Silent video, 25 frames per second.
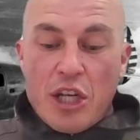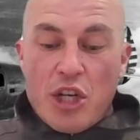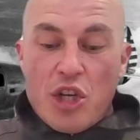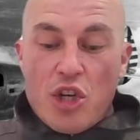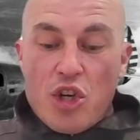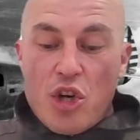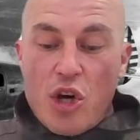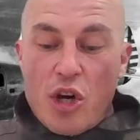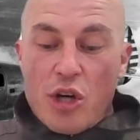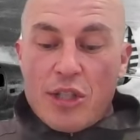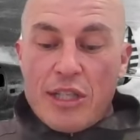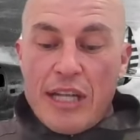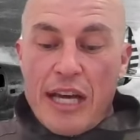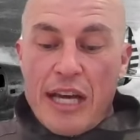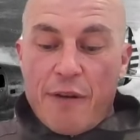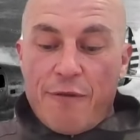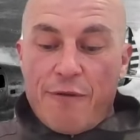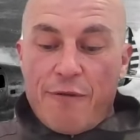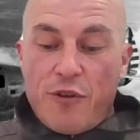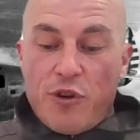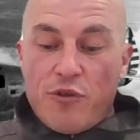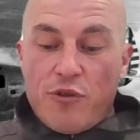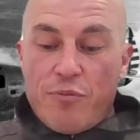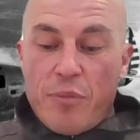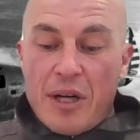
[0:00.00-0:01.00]
and knocked out
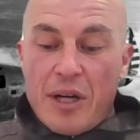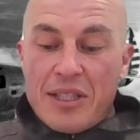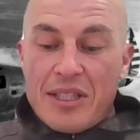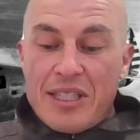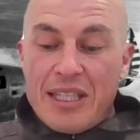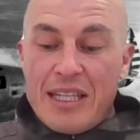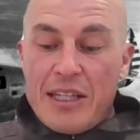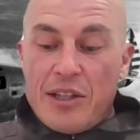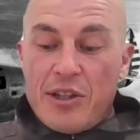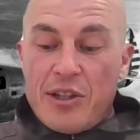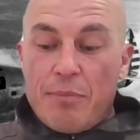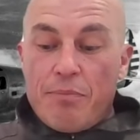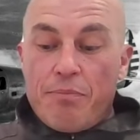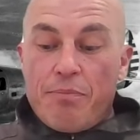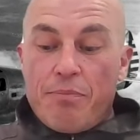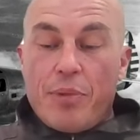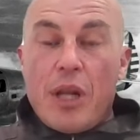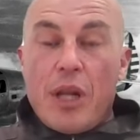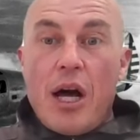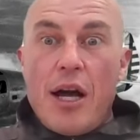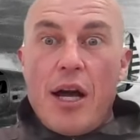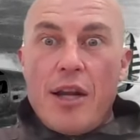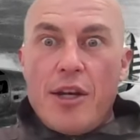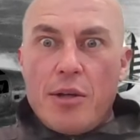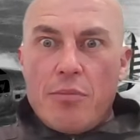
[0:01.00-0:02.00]
a few of my teeth and
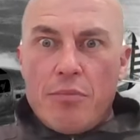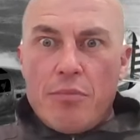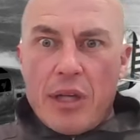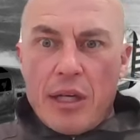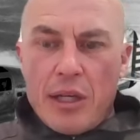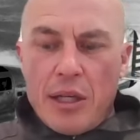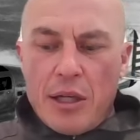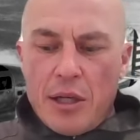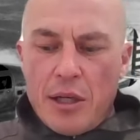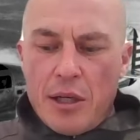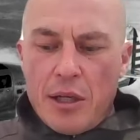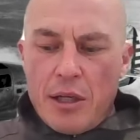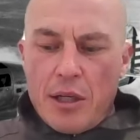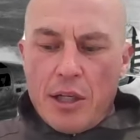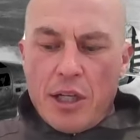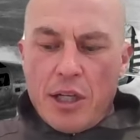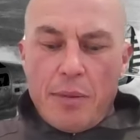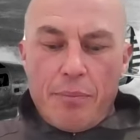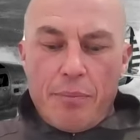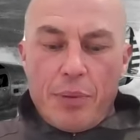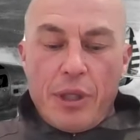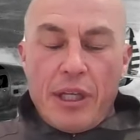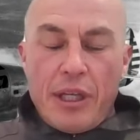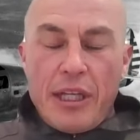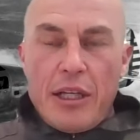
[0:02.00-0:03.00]
blinded me
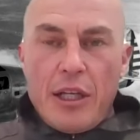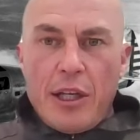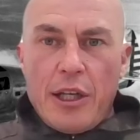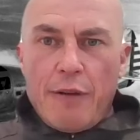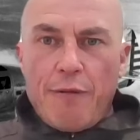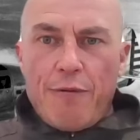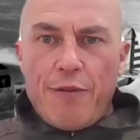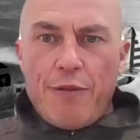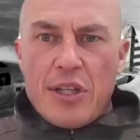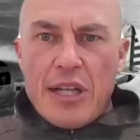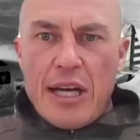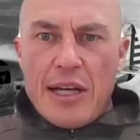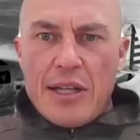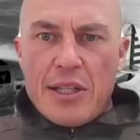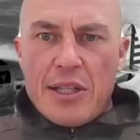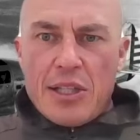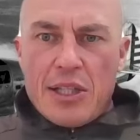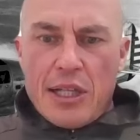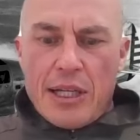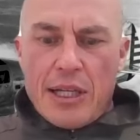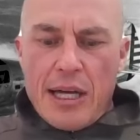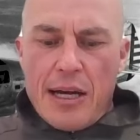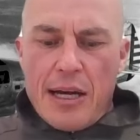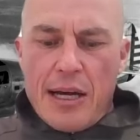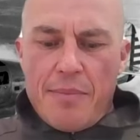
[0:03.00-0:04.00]
completely for days
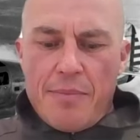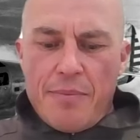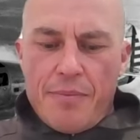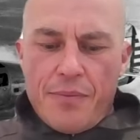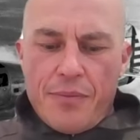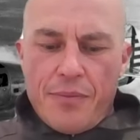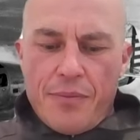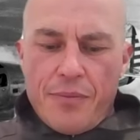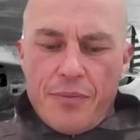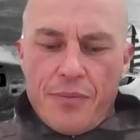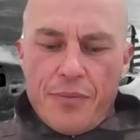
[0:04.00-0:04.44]
to come.